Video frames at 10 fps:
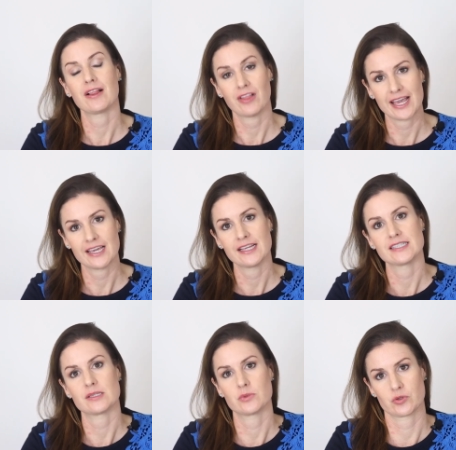by
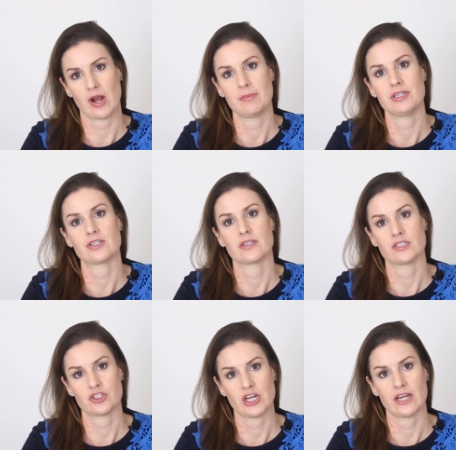liking and subscribing to
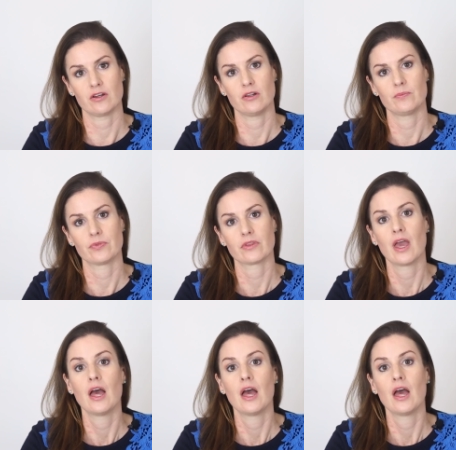this channel.